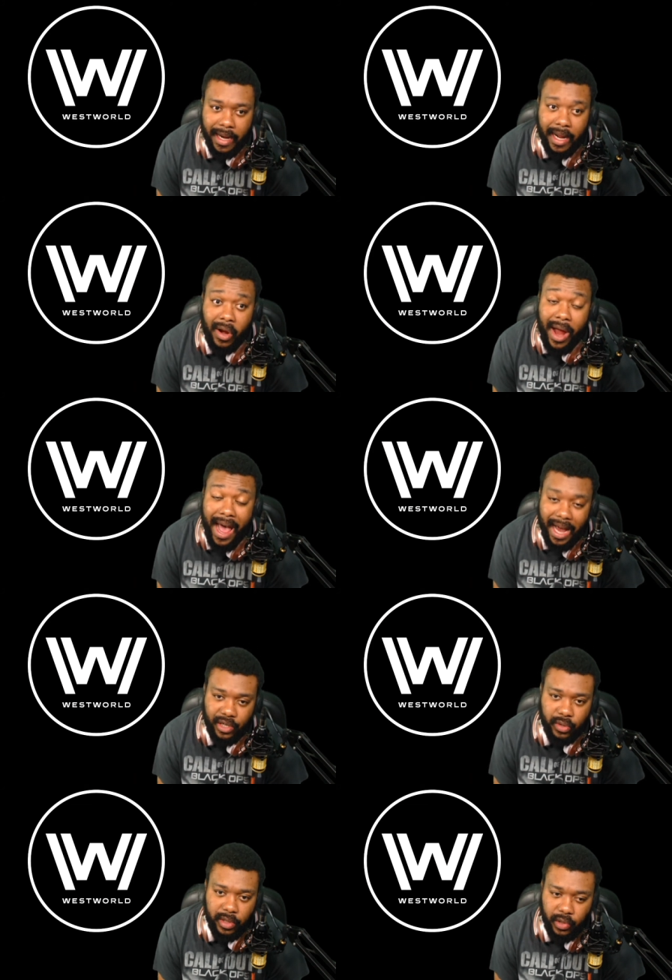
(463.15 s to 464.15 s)
that are
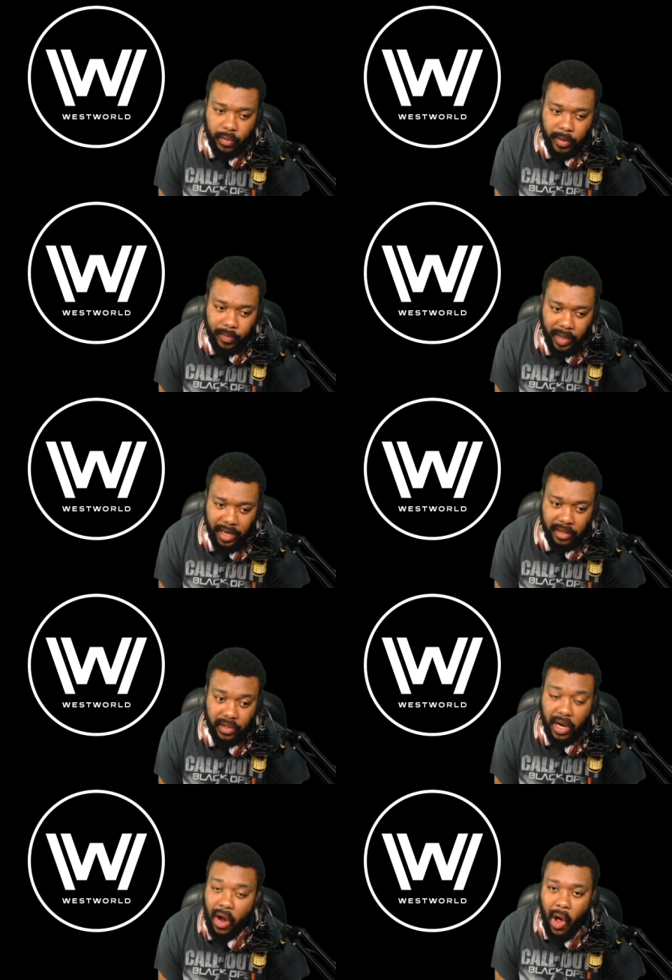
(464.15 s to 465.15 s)
actual human beings,
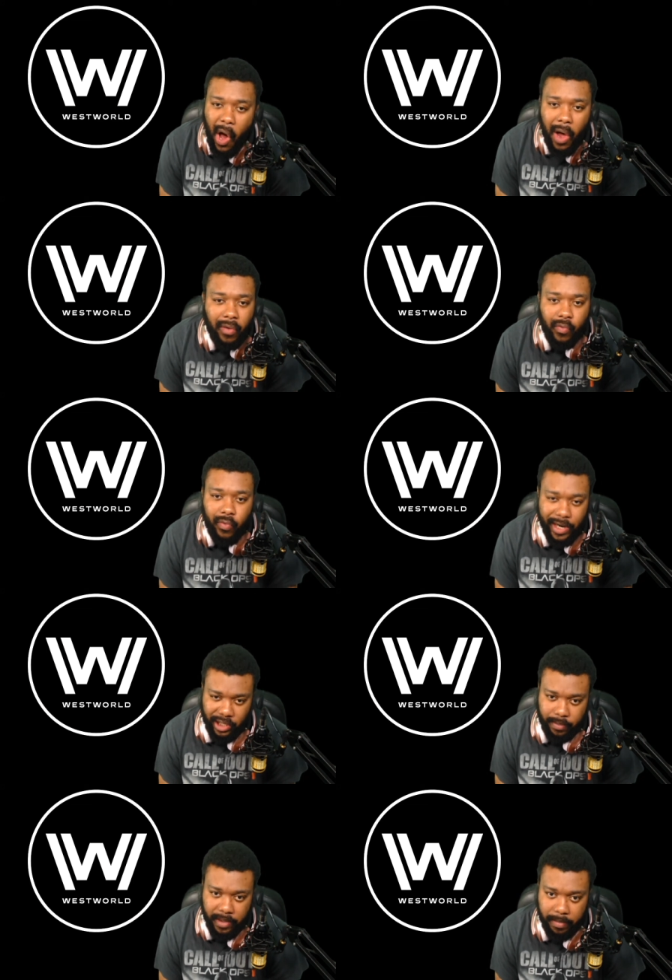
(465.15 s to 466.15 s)
they're all
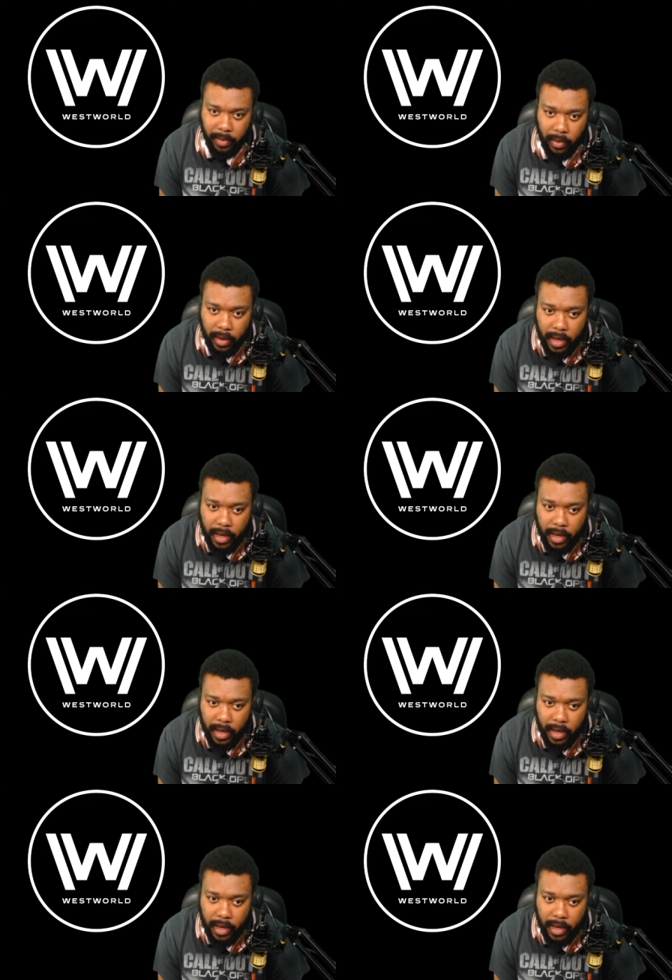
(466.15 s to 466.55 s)
rich people.